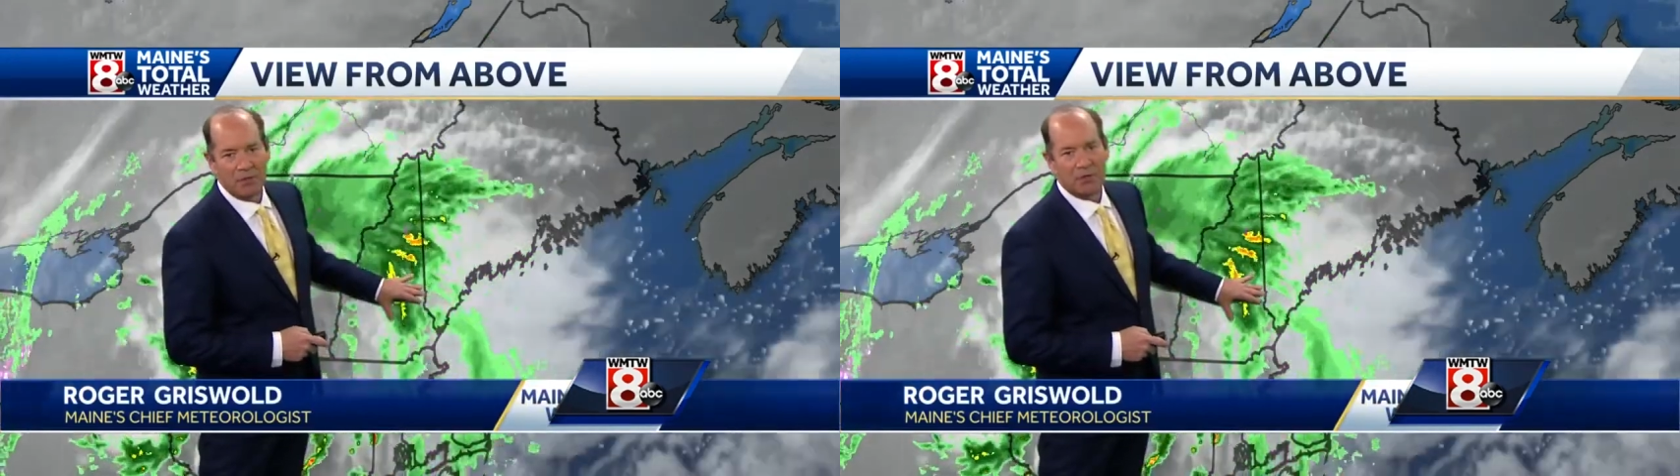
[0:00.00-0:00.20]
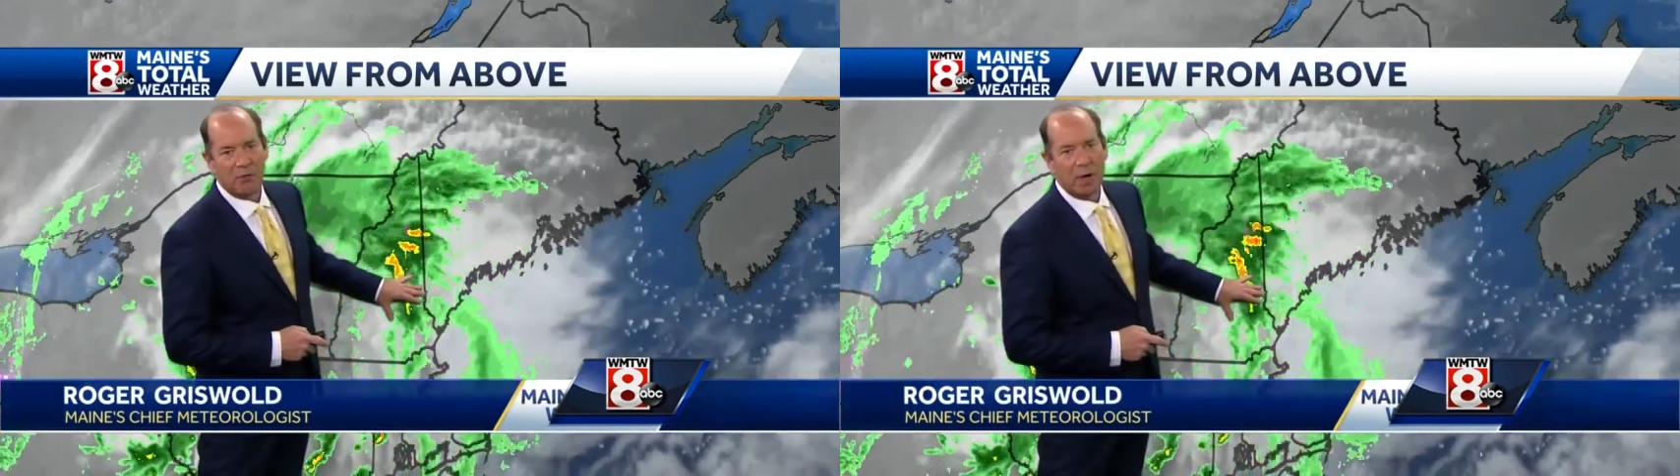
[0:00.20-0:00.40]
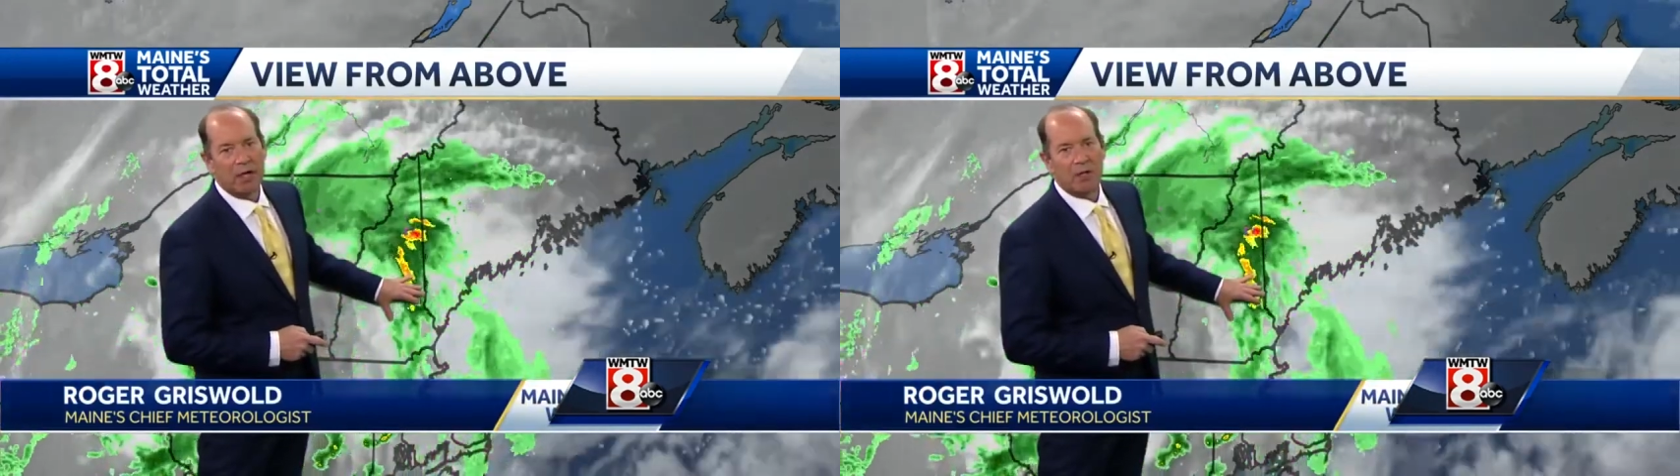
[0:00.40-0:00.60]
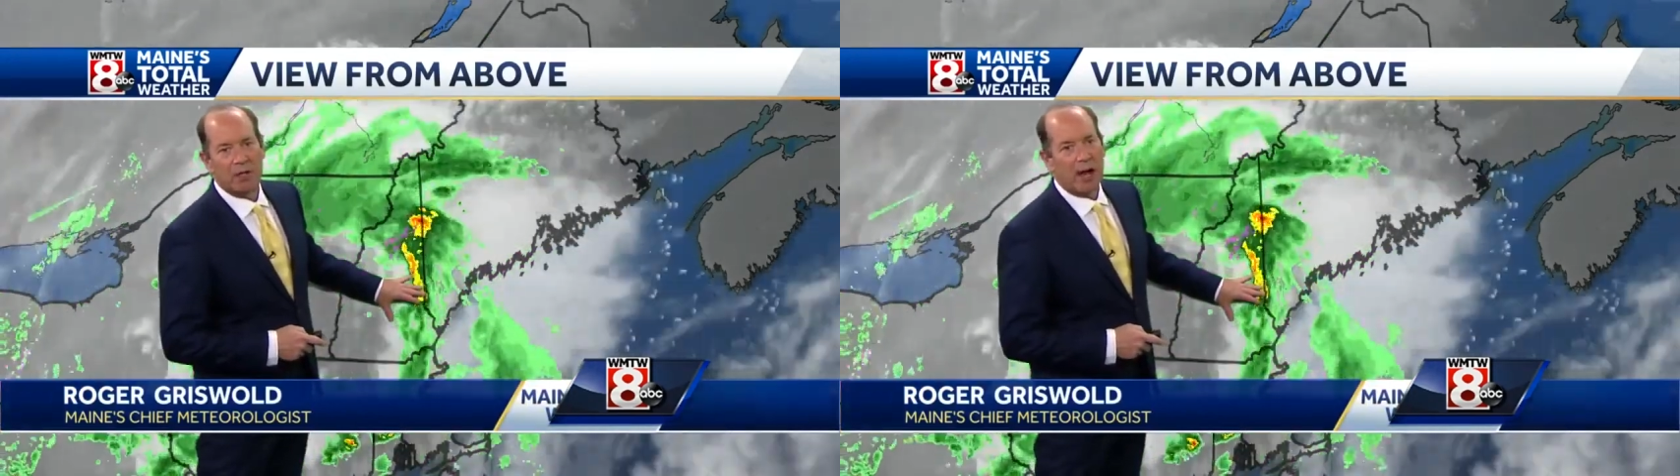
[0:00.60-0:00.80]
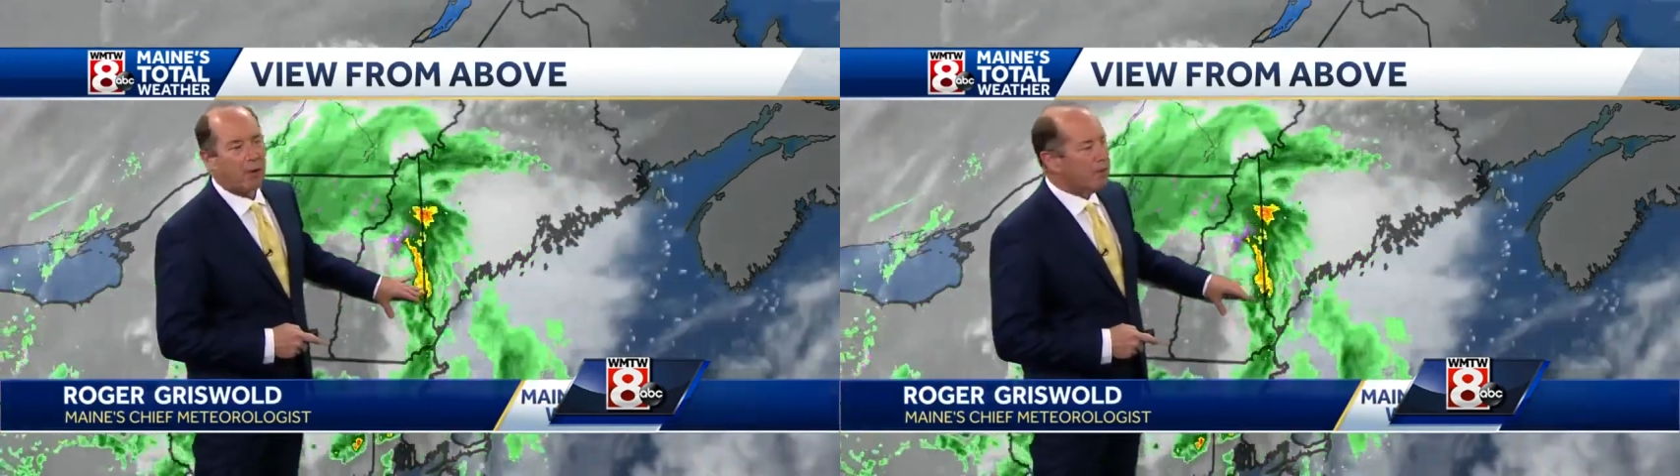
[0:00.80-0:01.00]
it's just rain
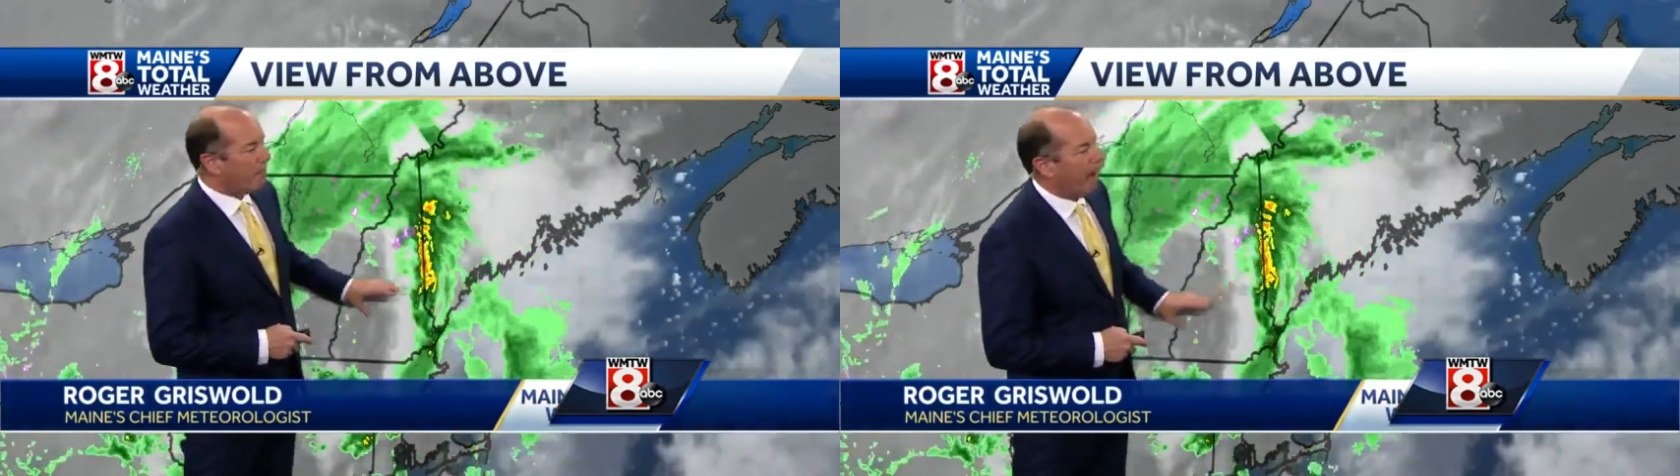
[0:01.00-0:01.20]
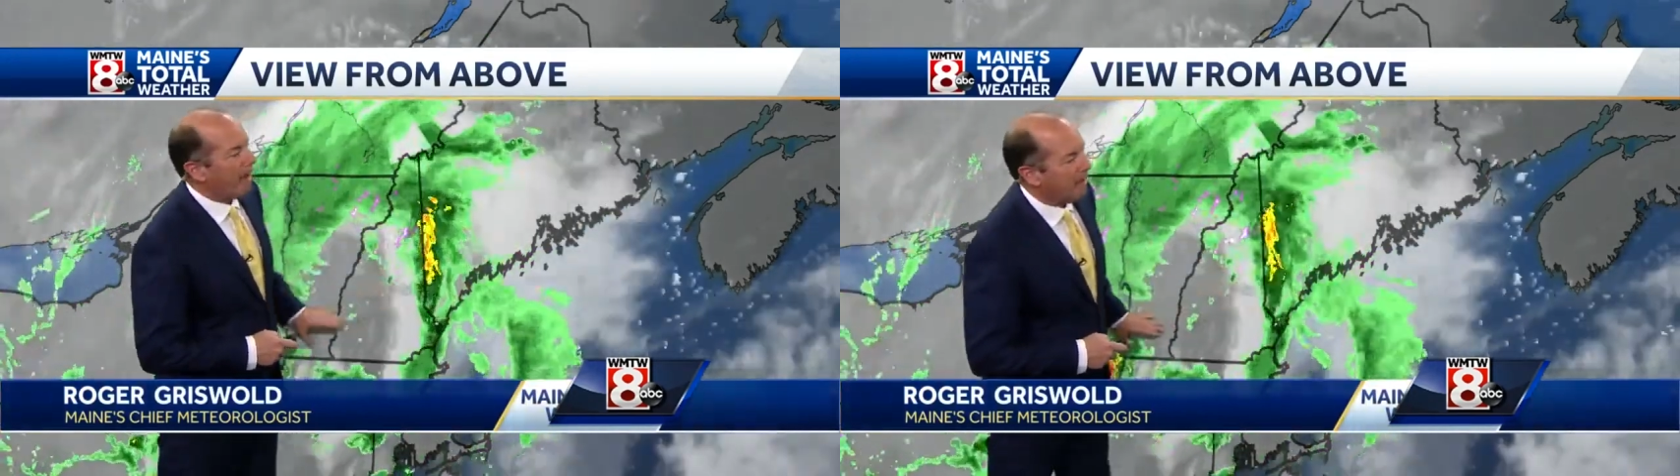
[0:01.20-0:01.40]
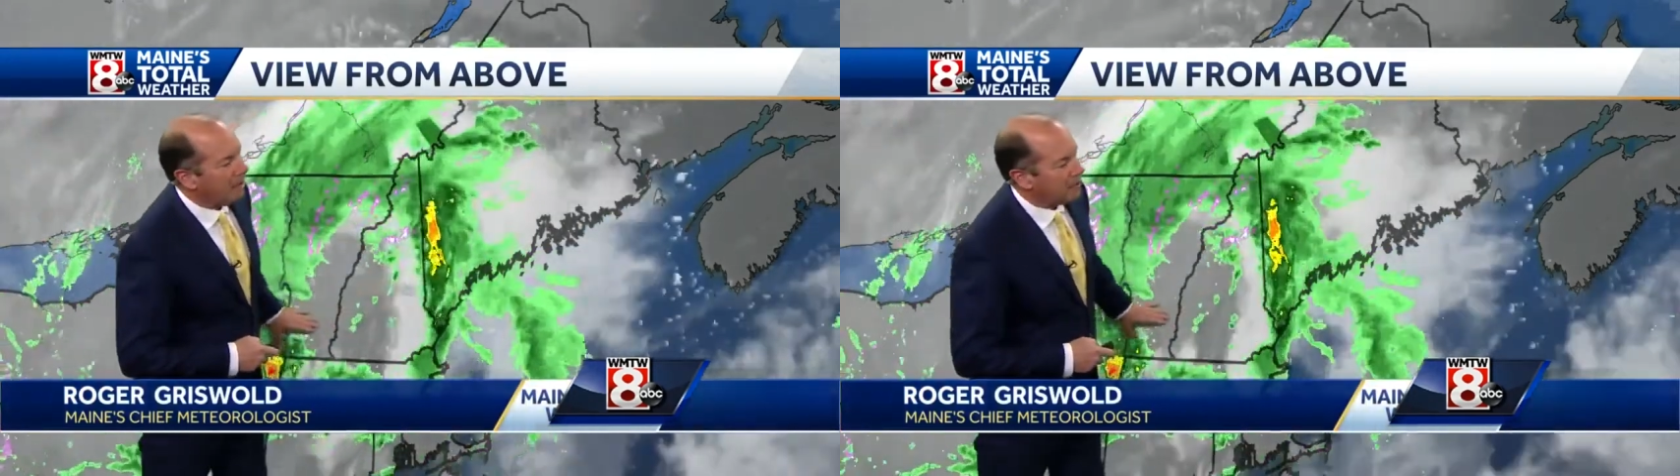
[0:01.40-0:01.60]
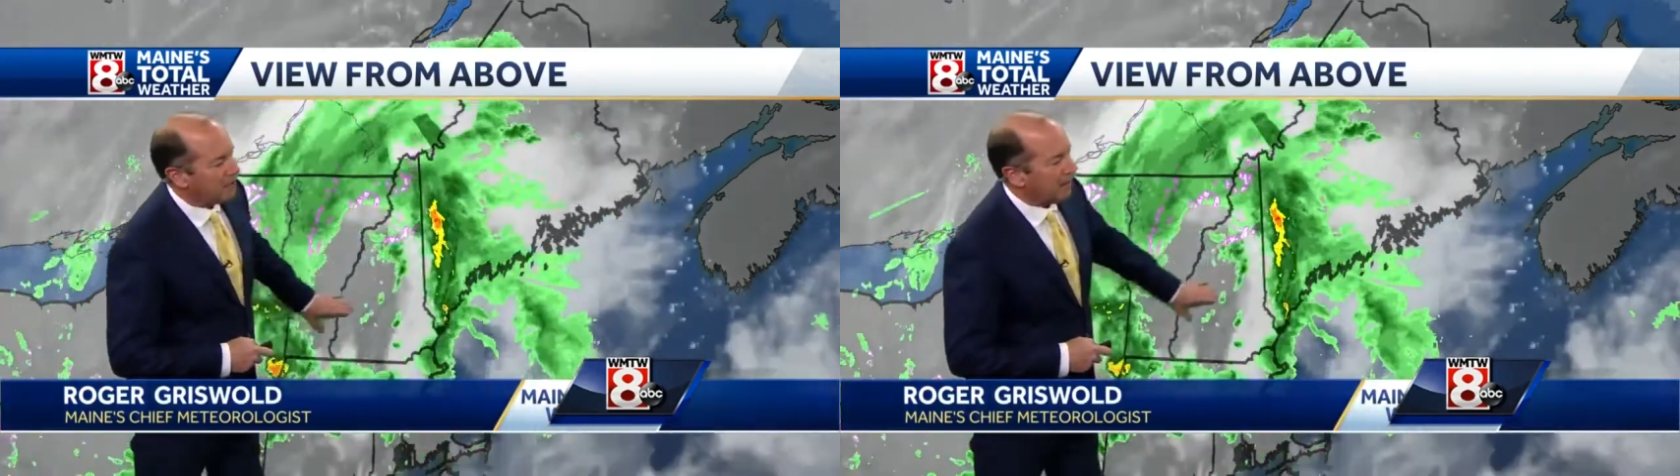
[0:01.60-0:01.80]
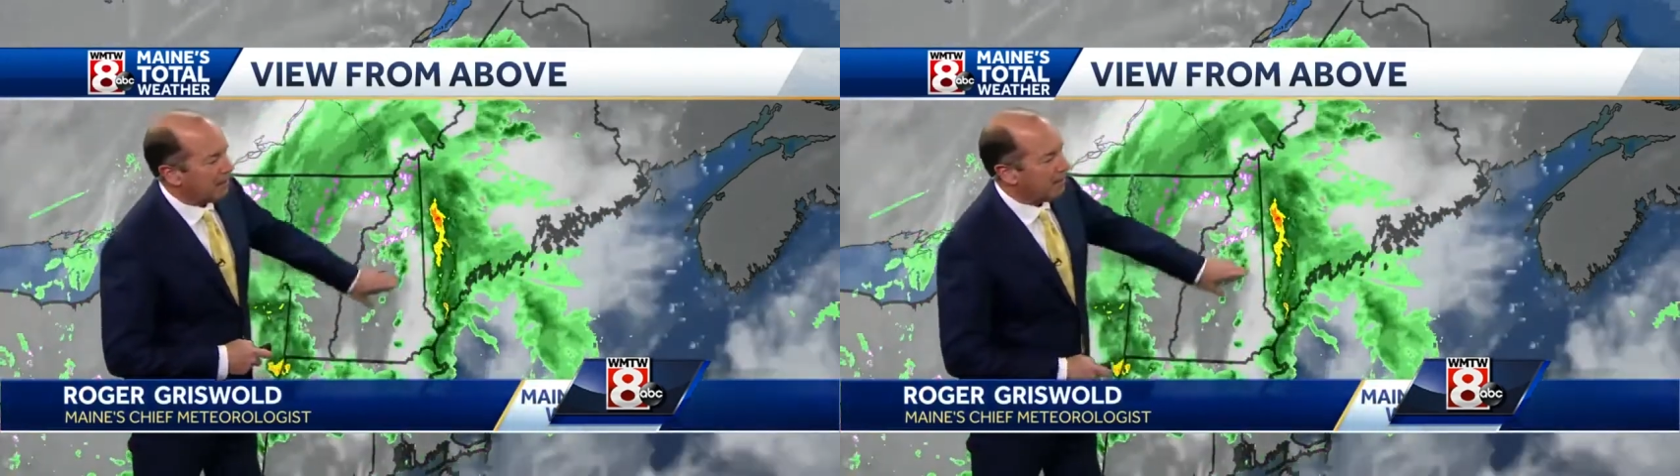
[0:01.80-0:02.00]
showers back edge
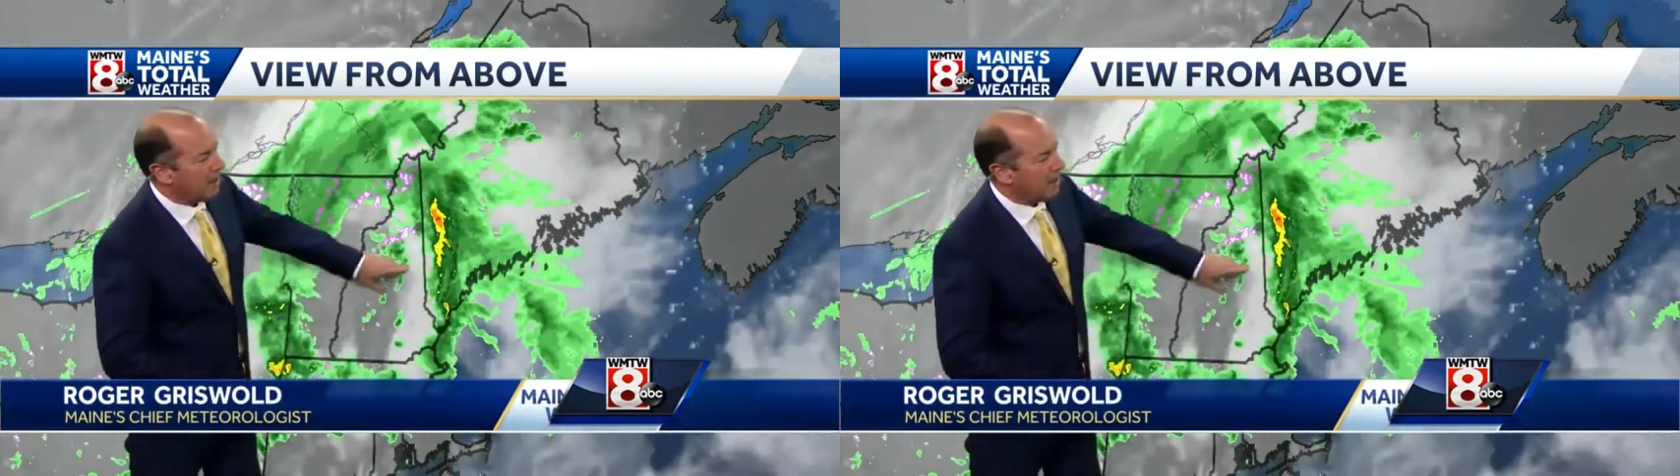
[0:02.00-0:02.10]
steadily